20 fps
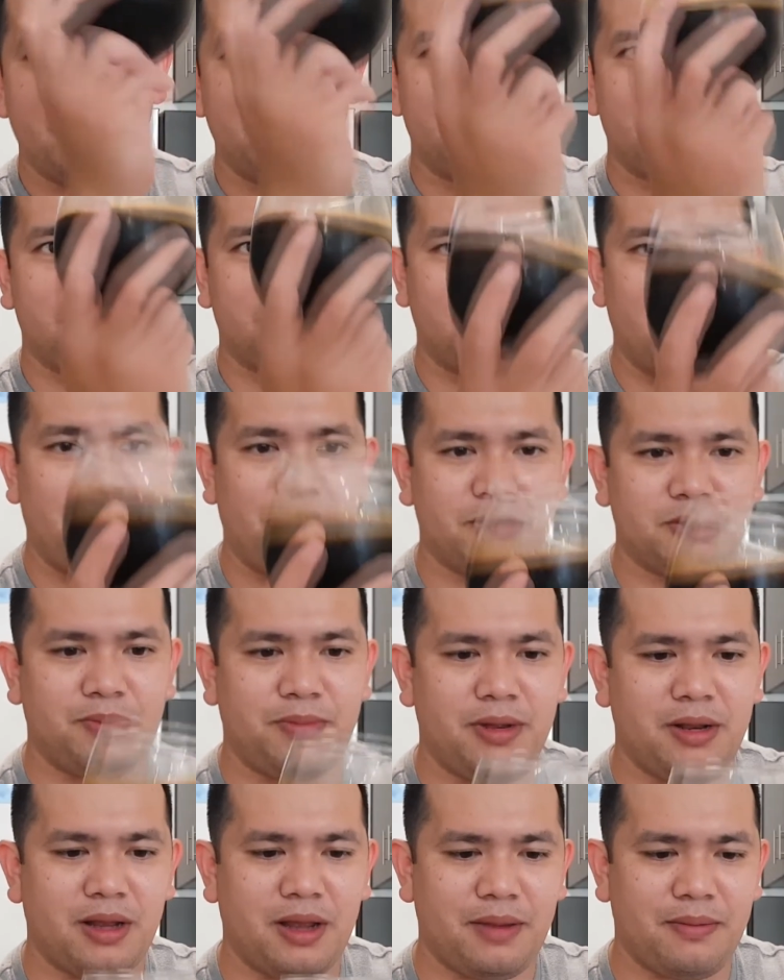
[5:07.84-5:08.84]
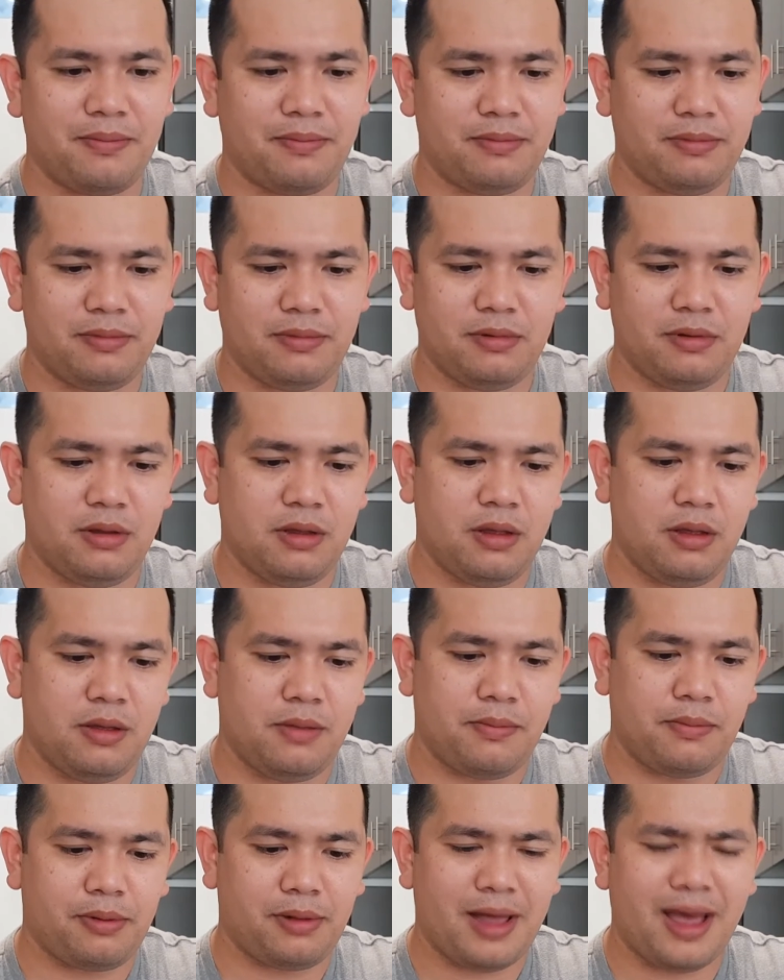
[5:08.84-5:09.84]
It's almost midnight
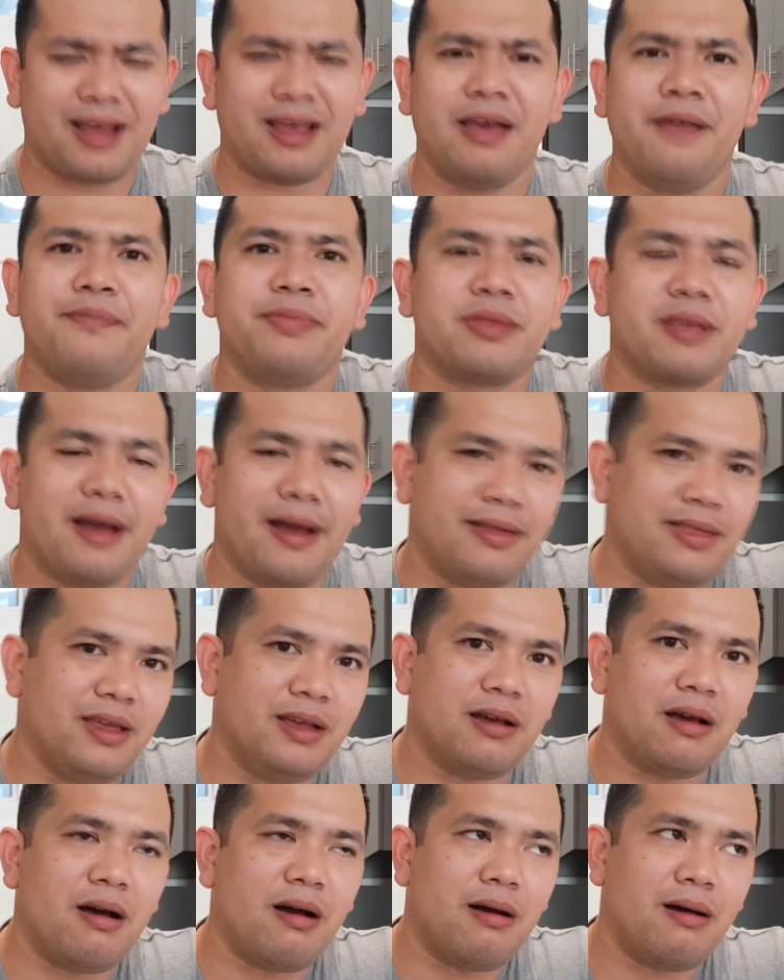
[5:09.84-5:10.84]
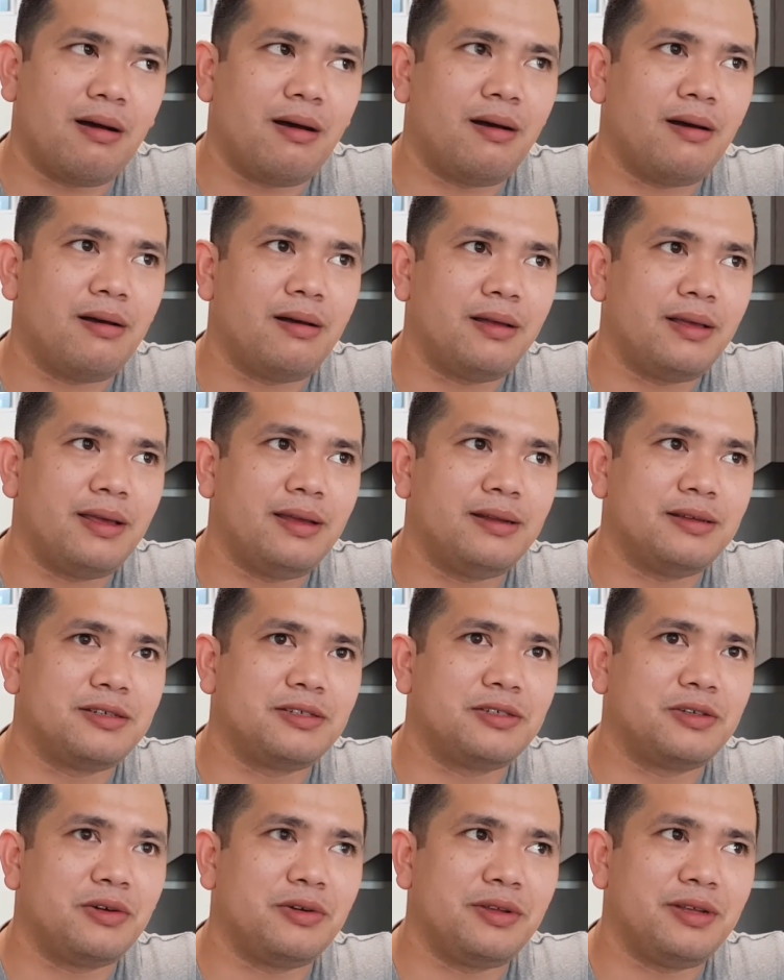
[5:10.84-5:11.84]
black. I think in
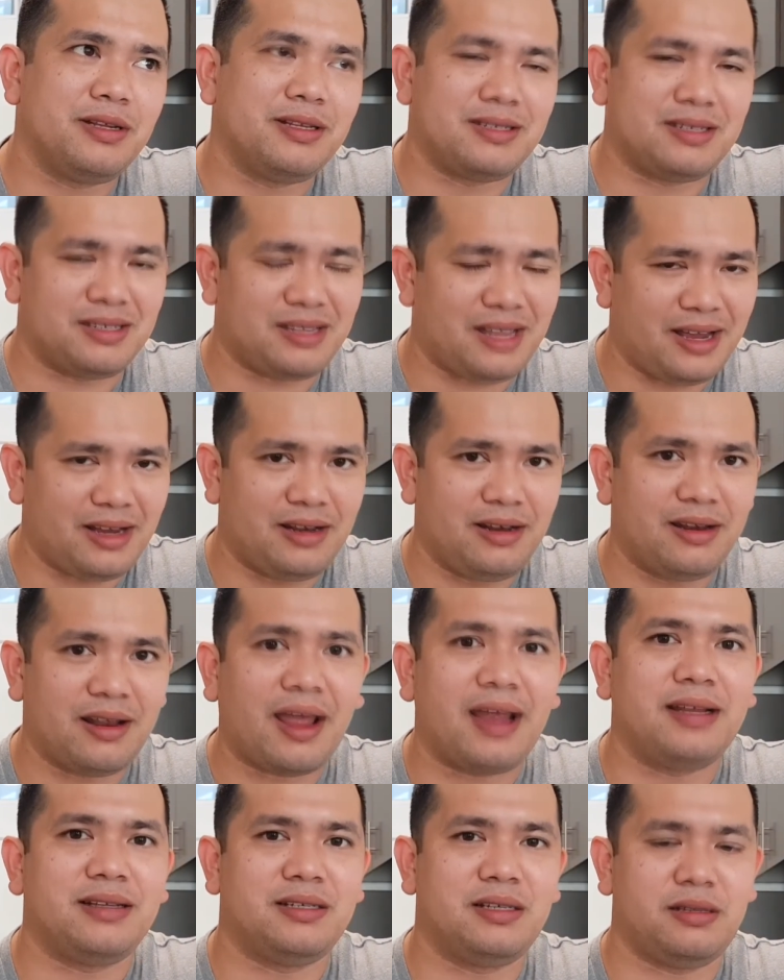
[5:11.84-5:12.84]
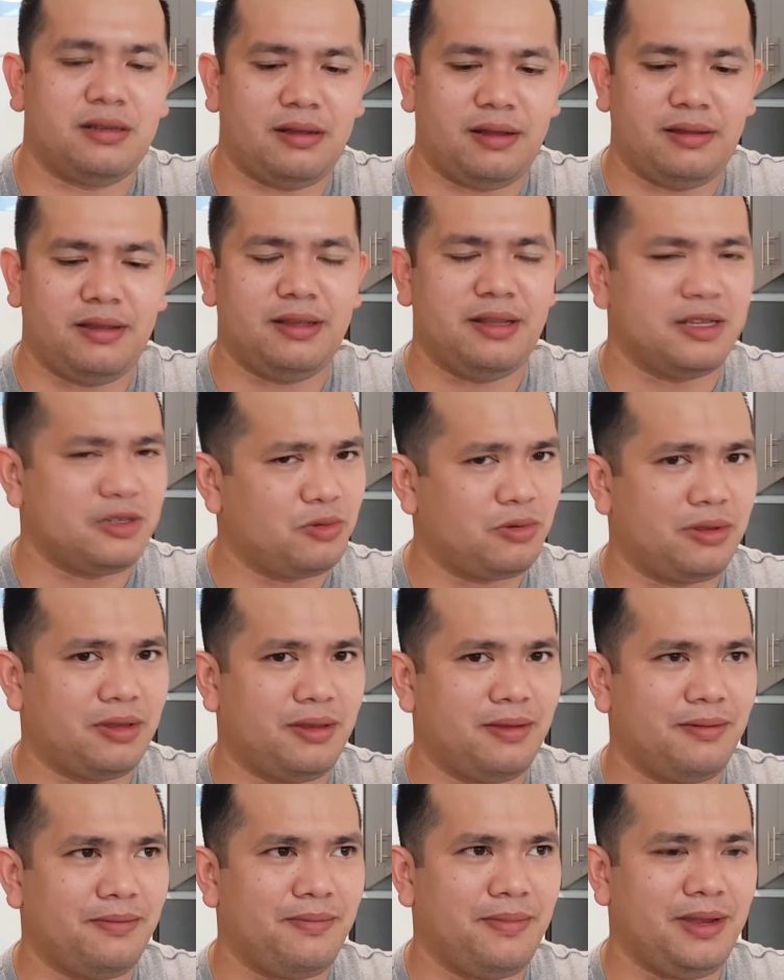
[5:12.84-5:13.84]
Estonian is like night. I think that's what
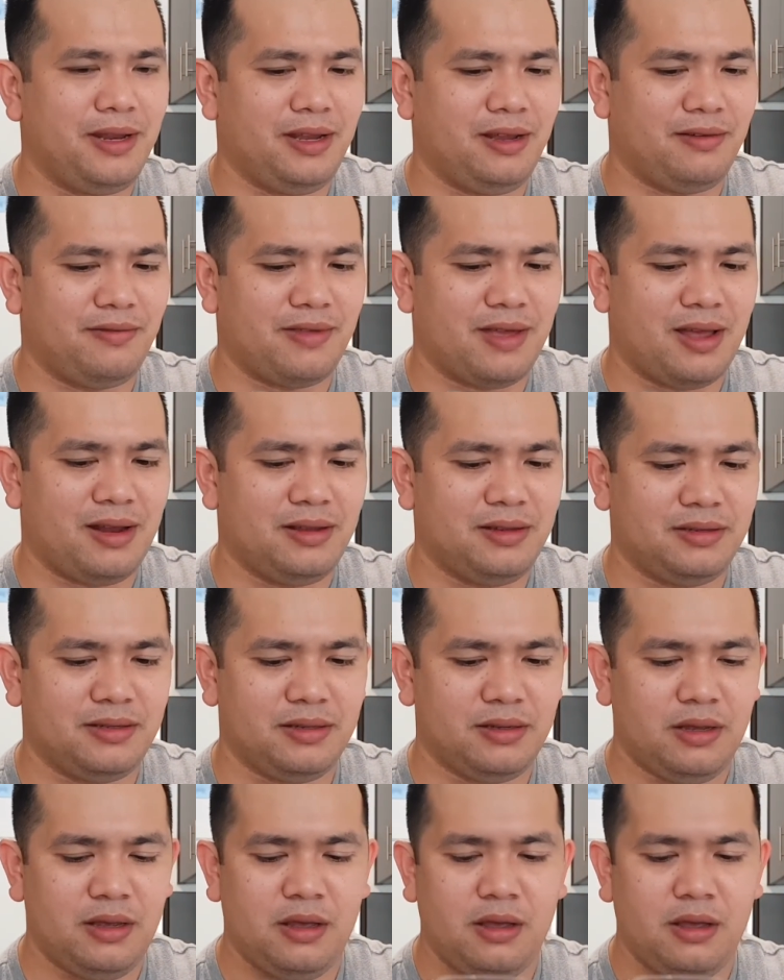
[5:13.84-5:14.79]
the meaning of that is.